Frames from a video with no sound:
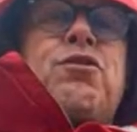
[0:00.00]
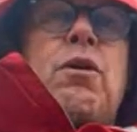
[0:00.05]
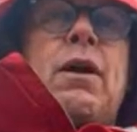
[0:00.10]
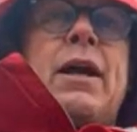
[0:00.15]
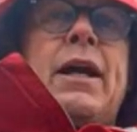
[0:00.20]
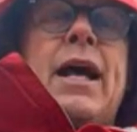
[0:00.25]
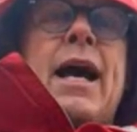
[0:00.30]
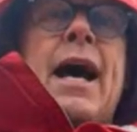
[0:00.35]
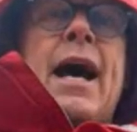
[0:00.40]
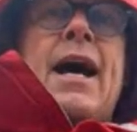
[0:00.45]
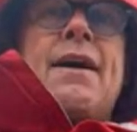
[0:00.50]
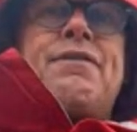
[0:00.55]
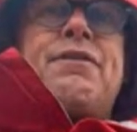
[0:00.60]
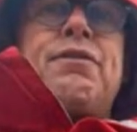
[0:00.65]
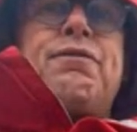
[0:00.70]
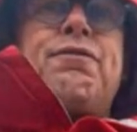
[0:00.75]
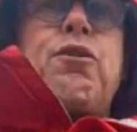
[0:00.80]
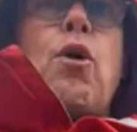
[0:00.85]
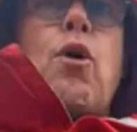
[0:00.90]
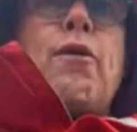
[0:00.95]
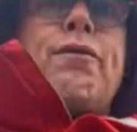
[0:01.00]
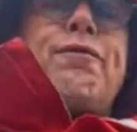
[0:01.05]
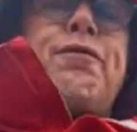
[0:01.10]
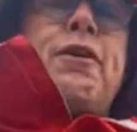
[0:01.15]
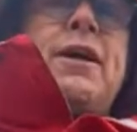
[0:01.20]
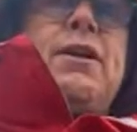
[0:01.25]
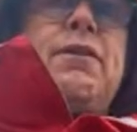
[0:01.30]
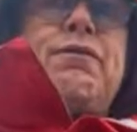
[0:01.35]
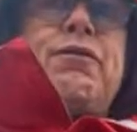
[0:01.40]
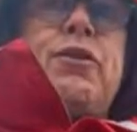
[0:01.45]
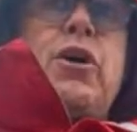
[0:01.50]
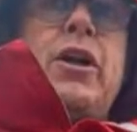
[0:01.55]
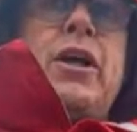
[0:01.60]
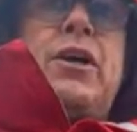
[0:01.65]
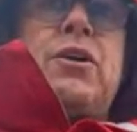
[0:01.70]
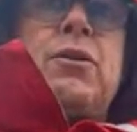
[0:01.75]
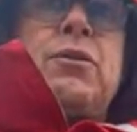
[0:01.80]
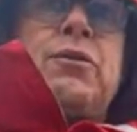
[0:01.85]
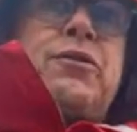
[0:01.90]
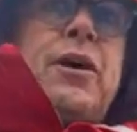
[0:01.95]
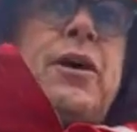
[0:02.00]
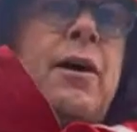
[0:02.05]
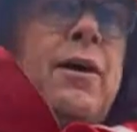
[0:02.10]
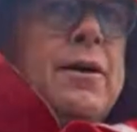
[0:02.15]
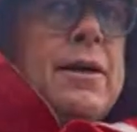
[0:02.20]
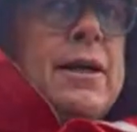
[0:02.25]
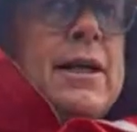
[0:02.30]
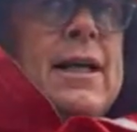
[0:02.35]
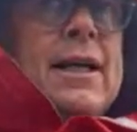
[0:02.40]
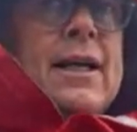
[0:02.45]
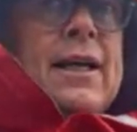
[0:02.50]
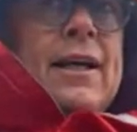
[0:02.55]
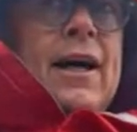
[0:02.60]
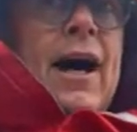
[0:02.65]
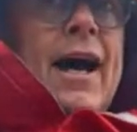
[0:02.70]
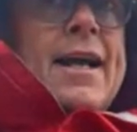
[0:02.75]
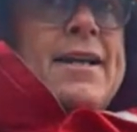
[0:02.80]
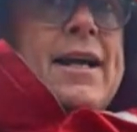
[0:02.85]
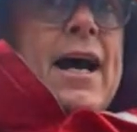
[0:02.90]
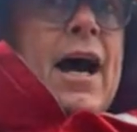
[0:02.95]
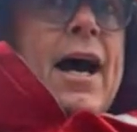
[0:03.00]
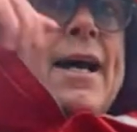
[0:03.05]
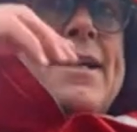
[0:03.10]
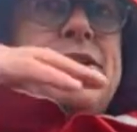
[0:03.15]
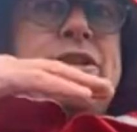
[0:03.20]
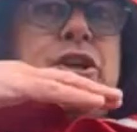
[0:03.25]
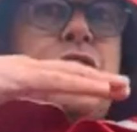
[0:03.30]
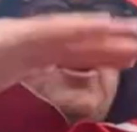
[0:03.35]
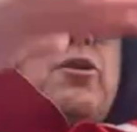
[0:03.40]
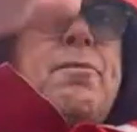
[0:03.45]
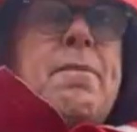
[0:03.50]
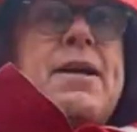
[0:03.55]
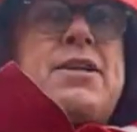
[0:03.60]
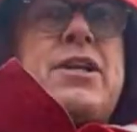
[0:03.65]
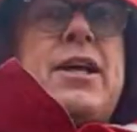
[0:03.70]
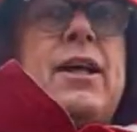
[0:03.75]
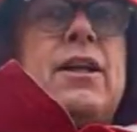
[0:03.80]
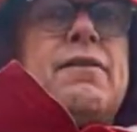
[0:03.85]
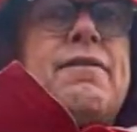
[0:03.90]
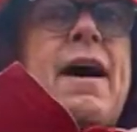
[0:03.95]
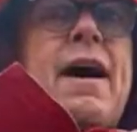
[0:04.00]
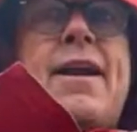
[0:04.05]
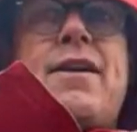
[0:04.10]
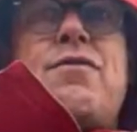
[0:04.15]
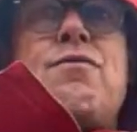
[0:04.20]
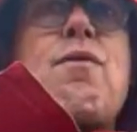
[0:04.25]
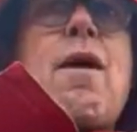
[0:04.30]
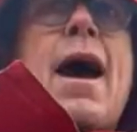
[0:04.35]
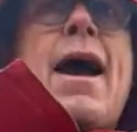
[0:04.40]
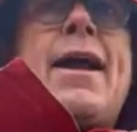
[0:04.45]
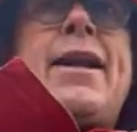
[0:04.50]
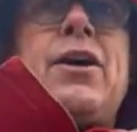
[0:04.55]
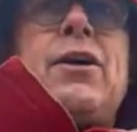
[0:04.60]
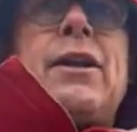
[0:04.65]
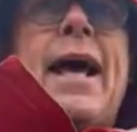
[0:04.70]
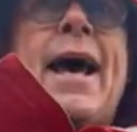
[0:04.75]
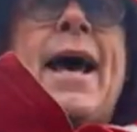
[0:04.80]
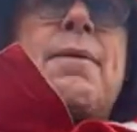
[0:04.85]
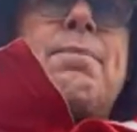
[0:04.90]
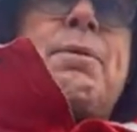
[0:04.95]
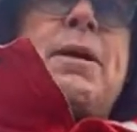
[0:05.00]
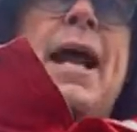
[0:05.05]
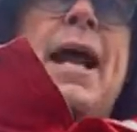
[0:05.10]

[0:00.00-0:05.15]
3.5 to 4 feet of vertical. So I had too much elevated radial out,